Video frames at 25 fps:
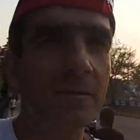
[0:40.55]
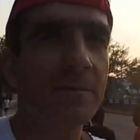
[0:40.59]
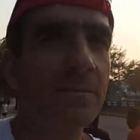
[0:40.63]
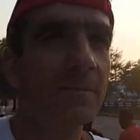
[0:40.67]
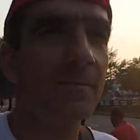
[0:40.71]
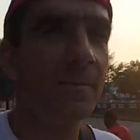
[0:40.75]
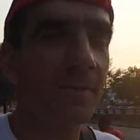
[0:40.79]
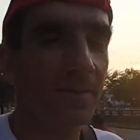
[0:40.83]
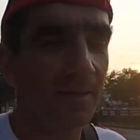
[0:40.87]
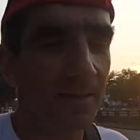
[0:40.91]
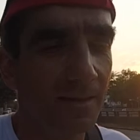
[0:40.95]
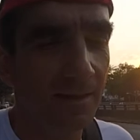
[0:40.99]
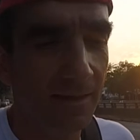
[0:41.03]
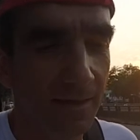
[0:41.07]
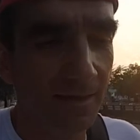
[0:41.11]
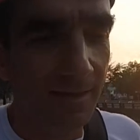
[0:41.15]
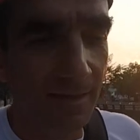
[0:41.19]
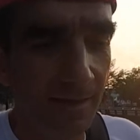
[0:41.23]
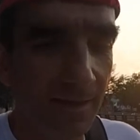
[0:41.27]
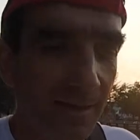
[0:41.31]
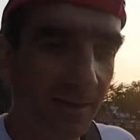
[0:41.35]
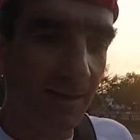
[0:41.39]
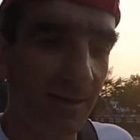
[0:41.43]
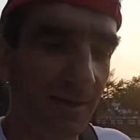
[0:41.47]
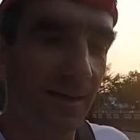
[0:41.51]

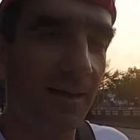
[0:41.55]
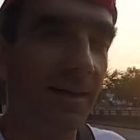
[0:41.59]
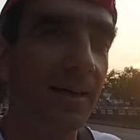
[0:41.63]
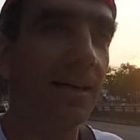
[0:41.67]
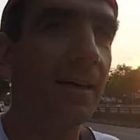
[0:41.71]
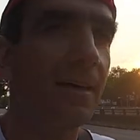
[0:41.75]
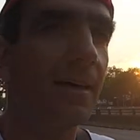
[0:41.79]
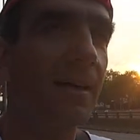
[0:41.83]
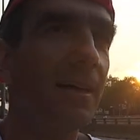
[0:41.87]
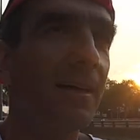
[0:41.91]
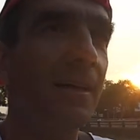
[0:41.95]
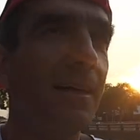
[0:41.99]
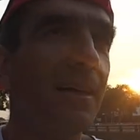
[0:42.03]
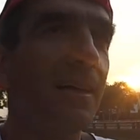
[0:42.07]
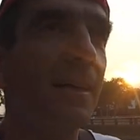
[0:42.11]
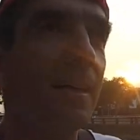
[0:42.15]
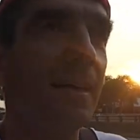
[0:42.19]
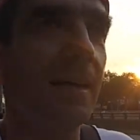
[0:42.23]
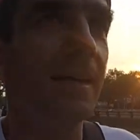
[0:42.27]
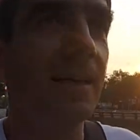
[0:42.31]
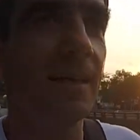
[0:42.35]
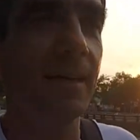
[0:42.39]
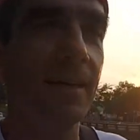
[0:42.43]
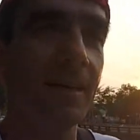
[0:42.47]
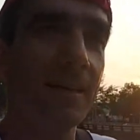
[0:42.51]

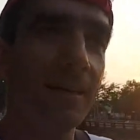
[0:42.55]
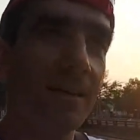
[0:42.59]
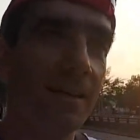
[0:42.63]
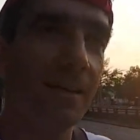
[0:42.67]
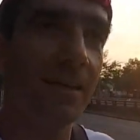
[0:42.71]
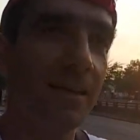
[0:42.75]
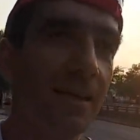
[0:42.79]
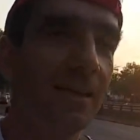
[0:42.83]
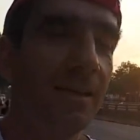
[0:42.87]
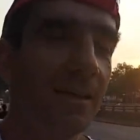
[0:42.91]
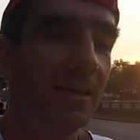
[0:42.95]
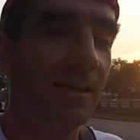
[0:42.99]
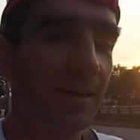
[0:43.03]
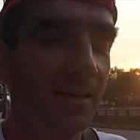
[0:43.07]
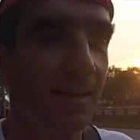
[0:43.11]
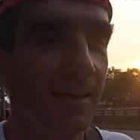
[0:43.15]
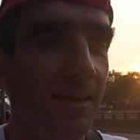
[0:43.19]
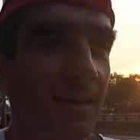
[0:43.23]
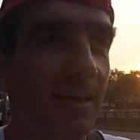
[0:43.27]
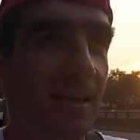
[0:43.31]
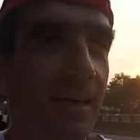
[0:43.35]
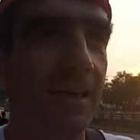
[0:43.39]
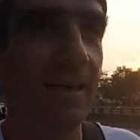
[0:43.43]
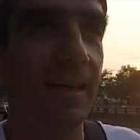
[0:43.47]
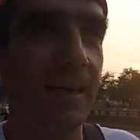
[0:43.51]

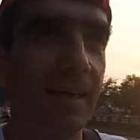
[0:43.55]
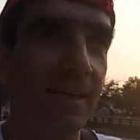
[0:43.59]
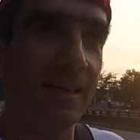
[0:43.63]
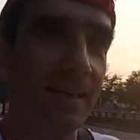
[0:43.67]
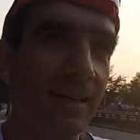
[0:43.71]
and